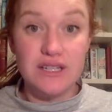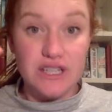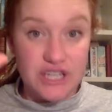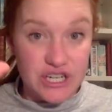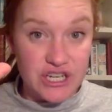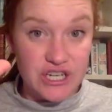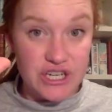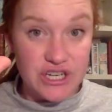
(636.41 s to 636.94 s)
K.
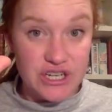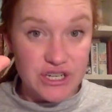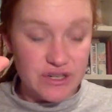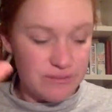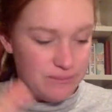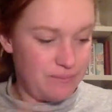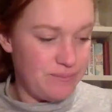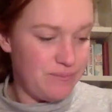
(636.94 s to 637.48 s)

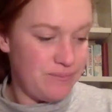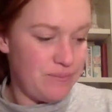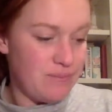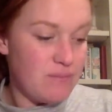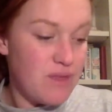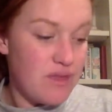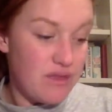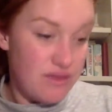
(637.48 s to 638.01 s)

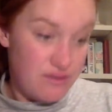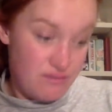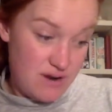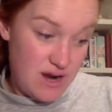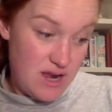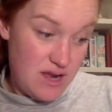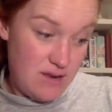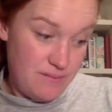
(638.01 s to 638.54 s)

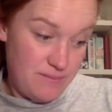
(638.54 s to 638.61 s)
3.